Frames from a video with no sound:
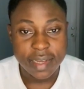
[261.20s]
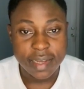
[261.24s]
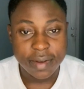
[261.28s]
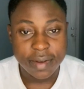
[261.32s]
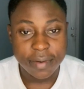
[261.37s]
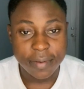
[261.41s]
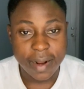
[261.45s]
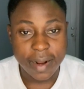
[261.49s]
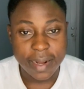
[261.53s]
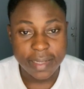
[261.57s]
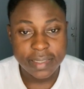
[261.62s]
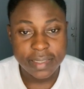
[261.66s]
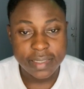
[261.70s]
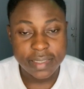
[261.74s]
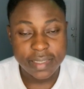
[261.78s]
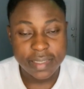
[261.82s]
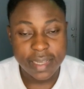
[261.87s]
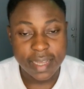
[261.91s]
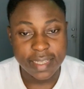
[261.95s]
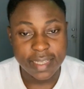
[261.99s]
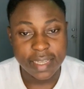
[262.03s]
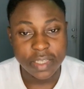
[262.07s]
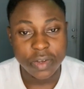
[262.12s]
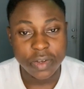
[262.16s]
right?
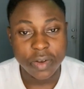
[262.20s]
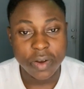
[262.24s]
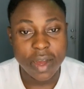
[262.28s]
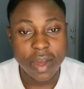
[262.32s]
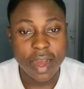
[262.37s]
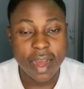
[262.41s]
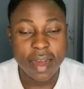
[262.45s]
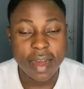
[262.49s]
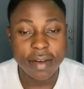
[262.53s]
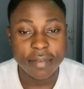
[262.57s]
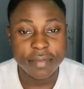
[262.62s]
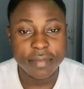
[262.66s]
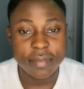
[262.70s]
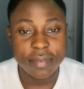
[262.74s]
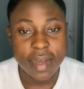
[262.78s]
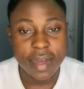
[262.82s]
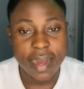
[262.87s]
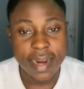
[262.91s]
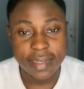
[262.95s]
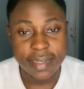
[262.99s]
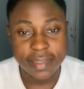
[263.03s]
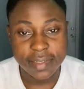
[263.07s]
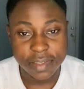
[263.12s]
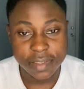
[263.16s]
And then you have
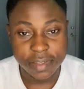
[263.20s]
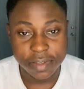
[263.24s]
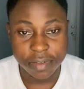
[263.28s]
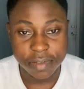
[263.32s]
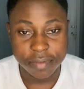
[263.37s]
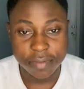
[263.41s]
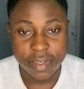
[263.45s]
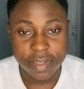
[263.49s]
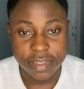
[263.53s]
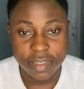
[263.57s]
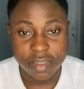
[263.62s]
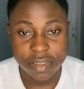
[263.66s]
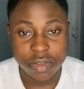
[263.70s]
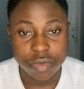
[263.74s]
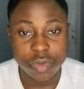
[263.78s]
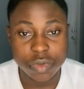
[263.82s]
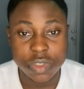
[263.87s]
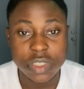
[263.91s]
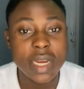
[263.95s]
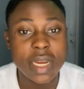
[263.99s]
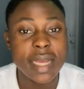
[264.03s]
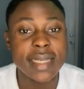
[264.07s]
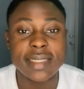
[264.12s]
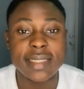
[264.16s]
R3 universities,
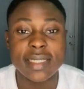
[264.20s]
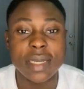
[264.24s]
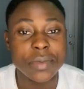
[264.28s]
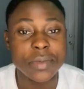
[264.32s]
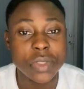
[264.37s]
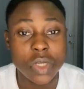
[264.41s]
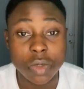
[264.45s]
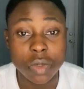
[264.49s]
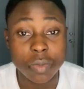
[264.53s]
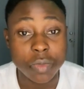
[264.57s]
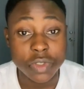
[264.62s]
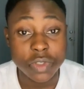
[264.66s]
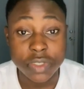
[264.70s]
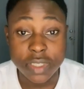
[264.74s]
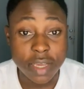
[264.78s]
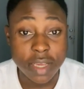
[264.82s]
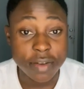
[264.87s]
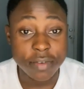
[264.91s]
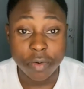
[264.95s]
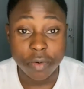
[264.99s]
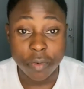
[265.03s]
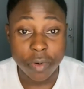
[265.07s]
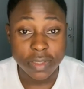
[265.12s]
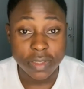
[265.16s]
which accept almost
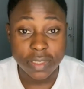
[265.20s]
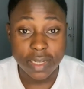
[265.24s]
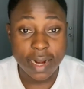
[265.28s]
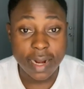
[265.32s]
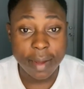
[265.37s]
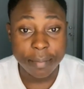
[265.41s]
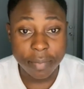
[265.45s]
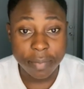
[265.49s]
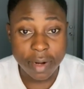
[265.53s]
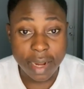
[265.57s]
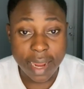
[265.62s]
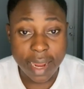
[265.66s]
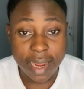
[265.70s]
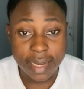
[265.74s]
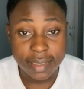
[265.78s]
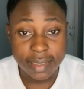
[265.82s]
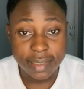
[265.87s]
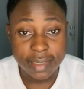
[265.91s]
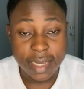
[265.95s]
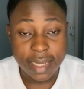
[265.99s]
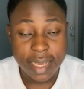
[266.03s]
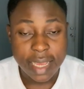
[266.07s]
everyone that apply.